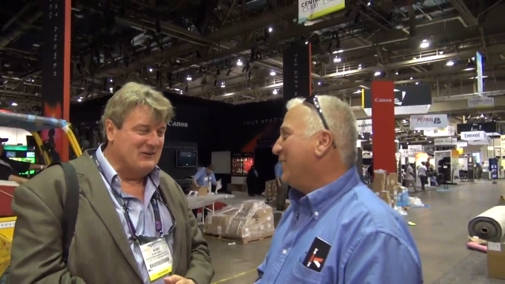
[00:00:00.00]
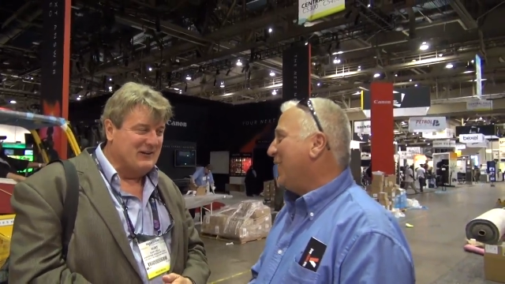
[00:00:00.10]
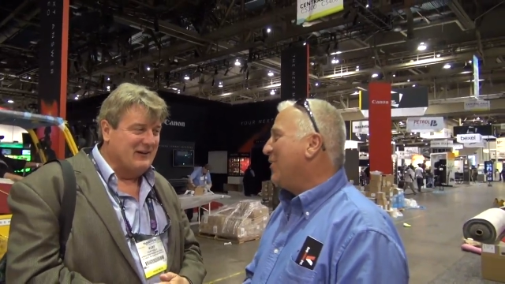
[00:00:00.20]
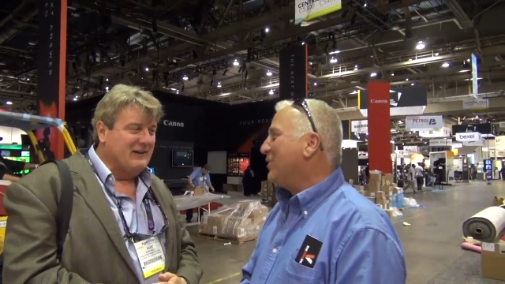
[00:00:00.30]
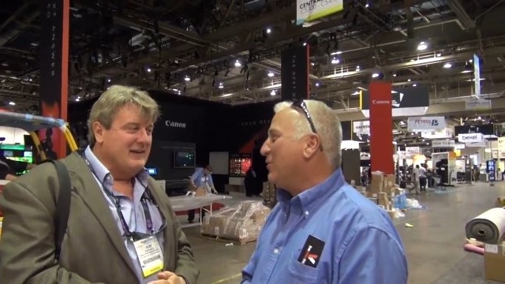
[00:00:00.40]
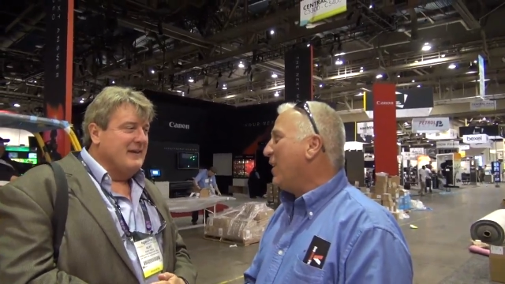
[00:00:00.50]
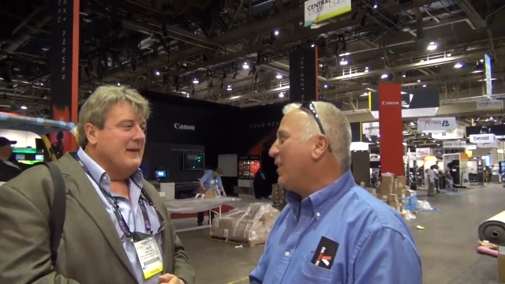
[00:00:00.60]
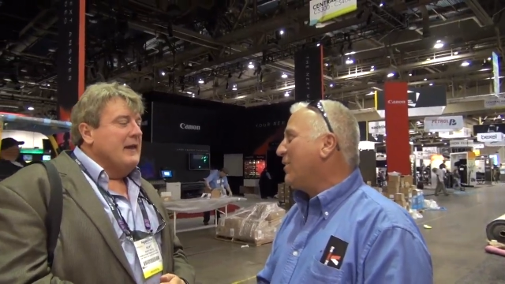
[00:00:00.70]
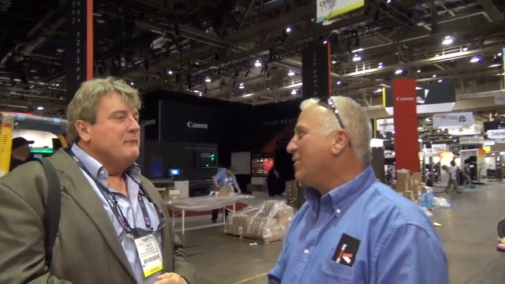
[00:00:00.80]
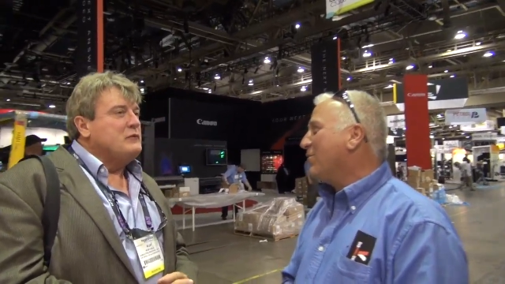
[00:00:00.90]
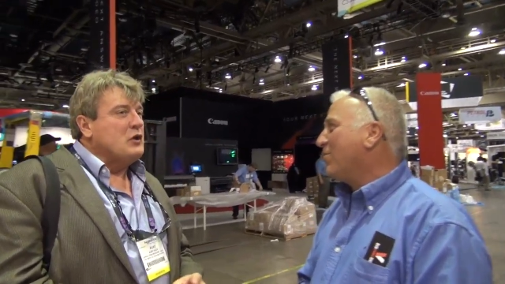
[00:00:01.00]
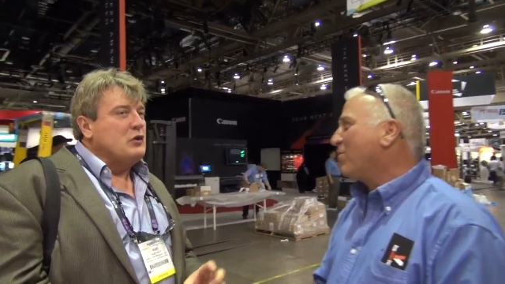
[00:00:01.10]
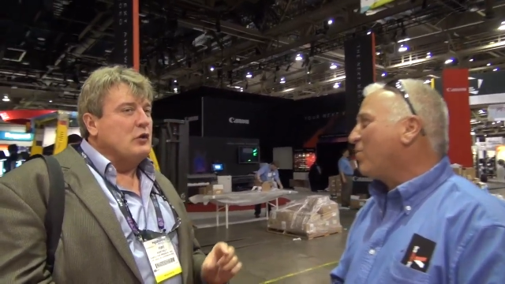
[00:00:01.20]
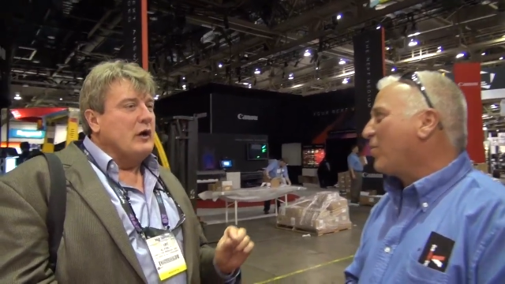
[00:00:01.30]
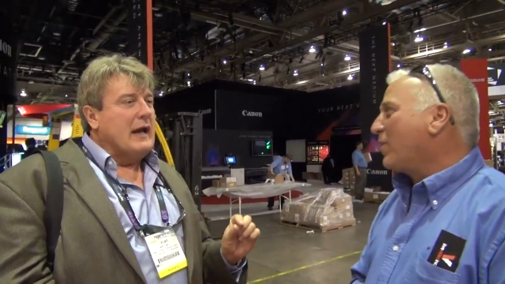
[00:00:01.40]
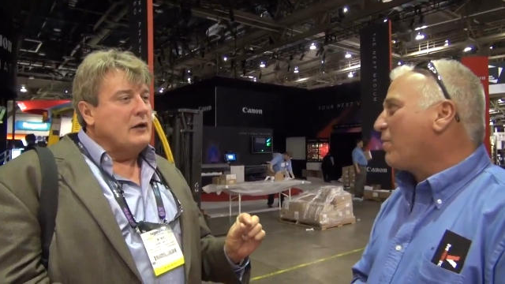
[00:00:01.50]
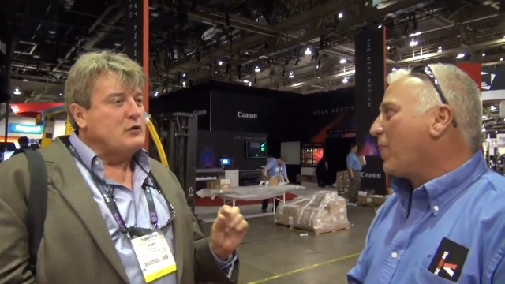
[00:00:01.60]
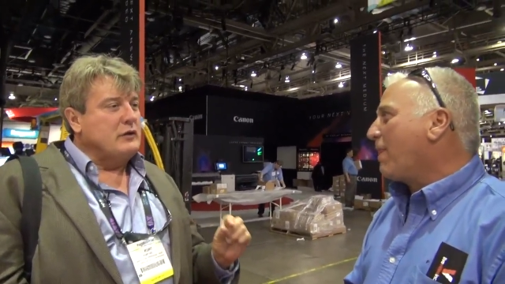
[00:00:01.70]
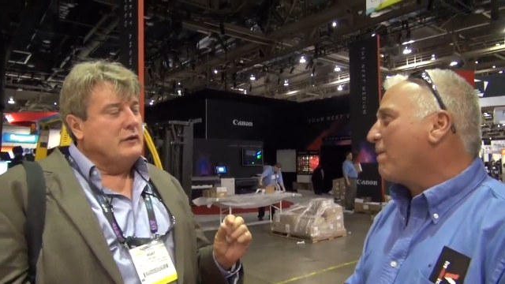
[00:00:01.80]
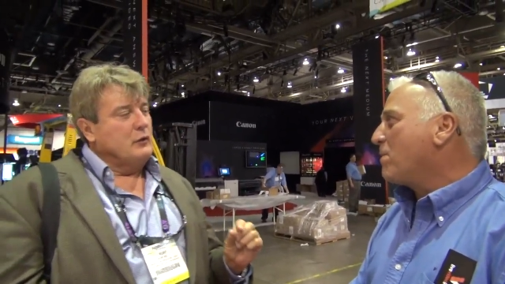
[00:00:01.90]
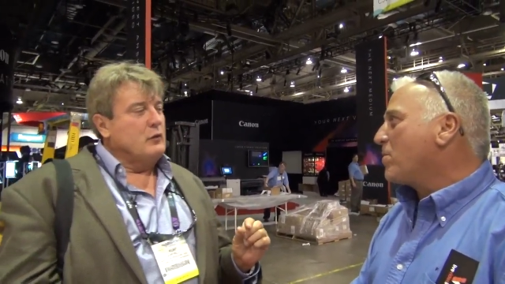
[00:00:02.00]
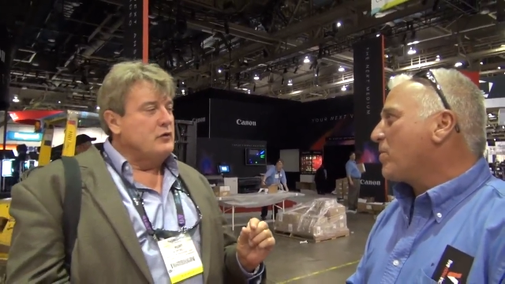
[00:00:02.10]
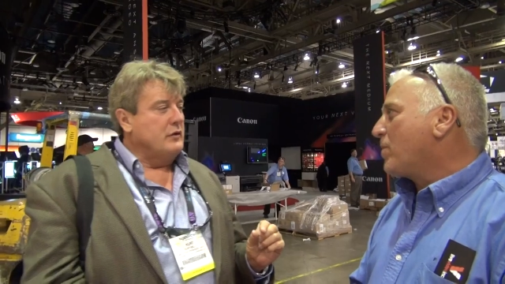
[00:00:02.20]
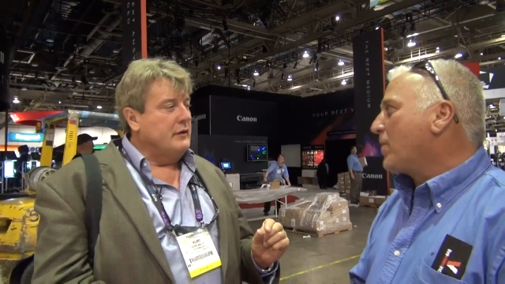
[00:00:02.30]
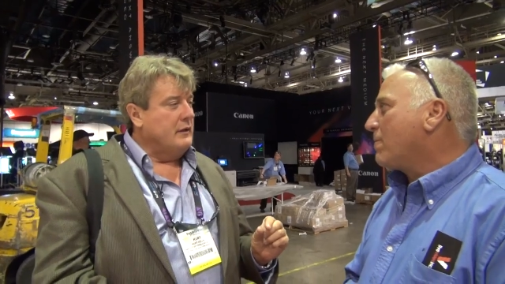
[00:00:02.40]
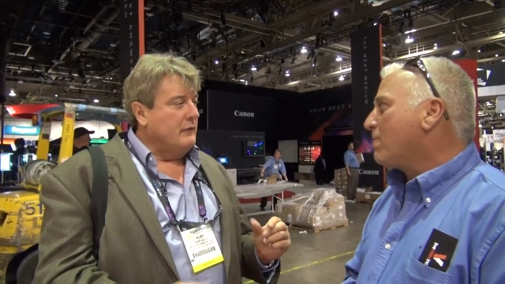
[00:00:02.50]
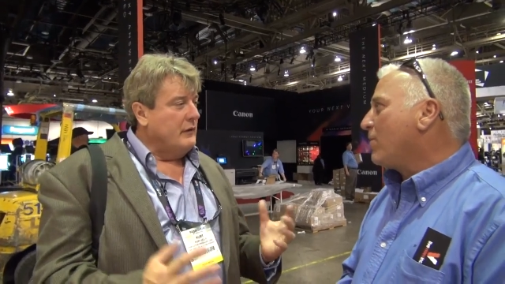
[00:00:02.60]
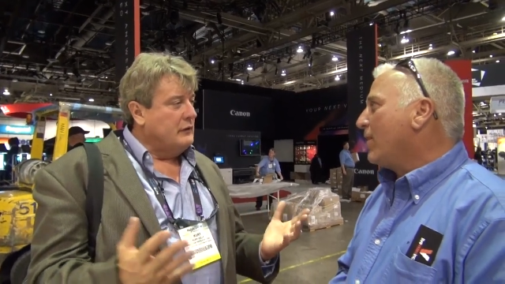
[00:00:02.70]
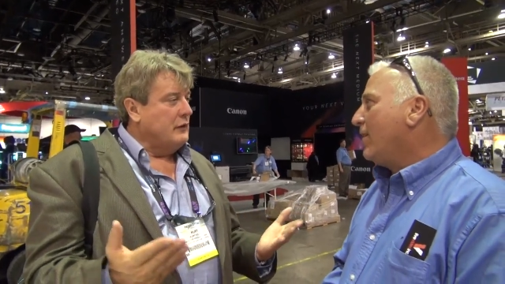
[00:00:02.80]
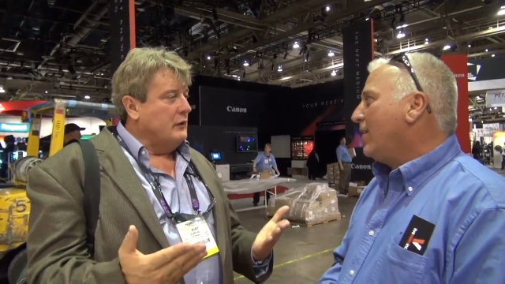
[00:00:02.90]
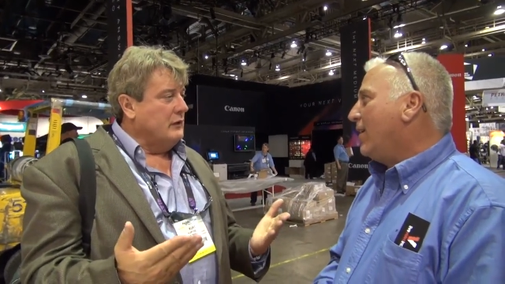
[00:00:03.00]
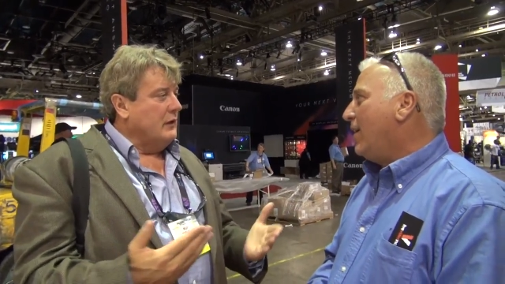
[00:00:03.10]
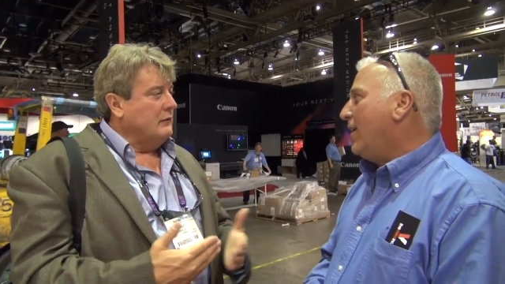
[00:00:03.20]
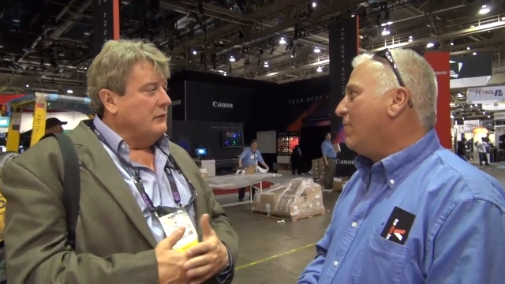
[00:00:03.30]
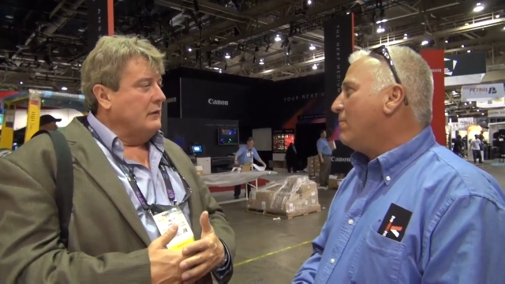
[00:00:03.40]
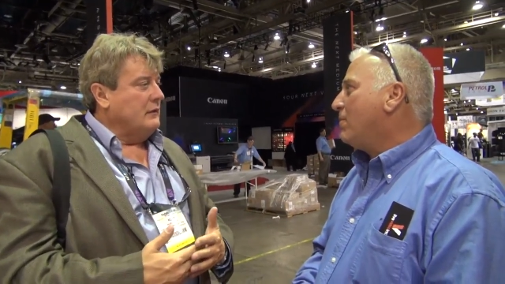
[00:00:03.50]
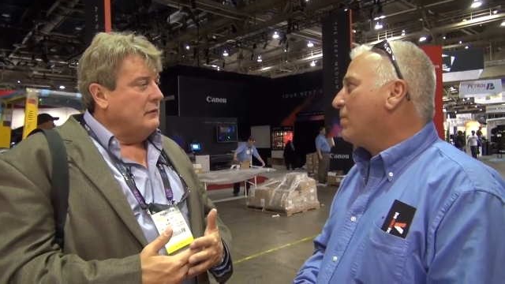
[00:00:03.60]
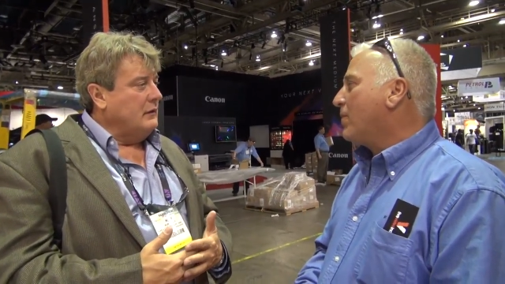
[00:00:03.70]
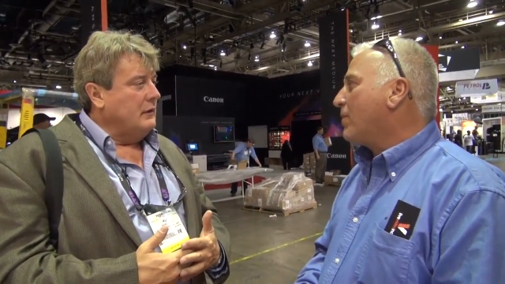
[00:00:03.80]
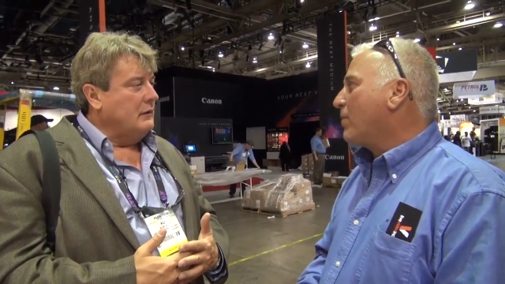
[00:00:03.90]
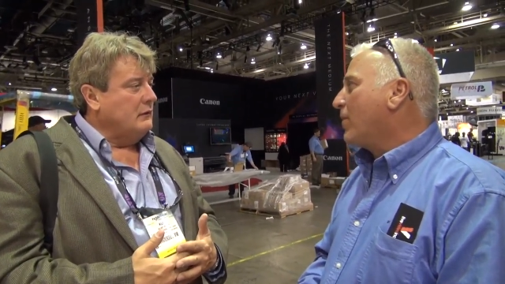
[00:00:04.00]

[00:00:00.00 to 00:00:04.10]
Speaker 1: Okay. Henderson, so you're actually an original native. I thought uh, yeah.